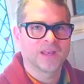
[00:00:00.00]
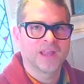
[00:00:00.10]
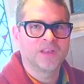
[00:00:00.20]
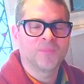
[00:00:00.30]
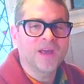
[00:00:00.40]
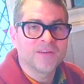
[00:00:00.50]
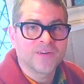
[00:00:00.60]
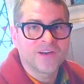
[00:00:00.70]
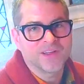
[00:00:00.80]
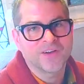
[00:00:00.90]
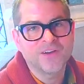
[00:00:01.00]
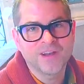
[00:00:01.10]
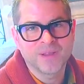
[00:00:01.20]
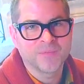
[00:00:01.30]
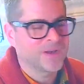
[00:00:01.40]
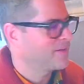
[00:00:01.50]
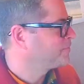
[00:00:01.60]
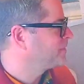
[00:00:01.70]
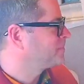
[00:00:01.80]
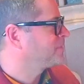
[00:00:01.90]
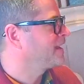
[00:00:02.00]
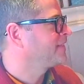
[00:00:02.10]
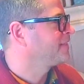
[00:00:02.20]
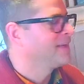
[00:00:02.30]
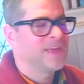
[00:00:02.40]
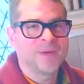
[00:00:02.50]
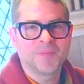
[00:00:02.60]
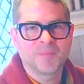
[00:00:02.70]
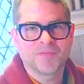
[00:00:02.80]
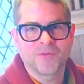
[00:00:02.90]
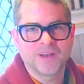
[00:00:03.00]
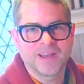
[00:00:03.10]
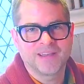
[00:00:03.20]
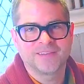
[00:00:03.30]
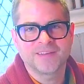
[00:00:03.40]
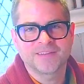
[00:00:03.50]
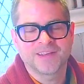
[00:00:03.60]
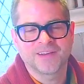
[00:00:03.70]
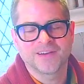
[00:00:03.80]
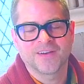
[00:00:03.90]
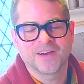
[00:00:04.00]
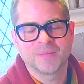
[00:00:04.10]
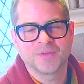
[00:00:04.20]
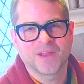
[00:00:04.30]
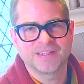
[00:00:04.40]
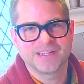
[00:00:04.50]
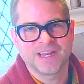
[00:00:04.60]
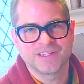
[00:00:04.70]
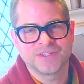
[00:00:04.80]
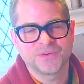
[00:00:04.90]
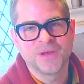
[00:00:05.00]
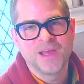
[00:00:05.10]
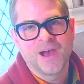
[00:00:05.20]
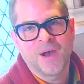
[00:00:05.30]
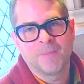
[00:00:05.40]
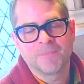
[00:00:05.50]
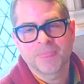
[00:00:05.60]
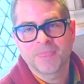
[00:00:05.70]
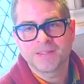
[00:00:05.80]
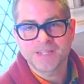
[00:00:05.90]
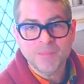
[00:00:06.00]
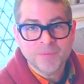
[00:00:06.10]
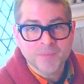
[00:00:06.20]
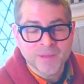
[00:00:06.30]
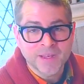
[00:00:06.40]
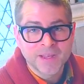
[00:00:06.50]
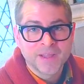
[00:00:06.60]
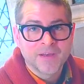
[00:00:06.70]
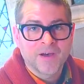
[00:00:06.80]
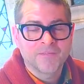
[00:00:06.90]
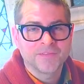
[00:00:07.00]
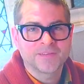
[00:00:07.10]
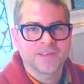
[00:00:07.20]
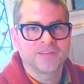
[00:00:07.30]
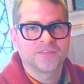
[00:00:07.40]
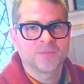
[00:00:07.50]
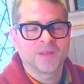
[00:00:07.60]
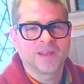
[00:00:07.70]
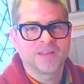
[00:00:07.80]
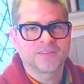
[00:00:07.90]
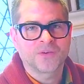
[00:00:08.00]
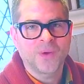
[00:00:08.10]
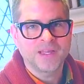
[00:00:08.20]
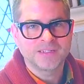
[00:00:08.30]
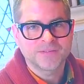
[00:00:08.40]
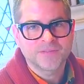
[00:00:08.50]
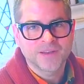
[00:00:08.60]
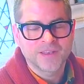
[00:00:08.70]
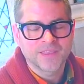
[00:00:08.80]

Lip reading: and you might have already heard it when I've been playing hymn number 496 here in our hymnal 1982, the temperament of this instrument is quite different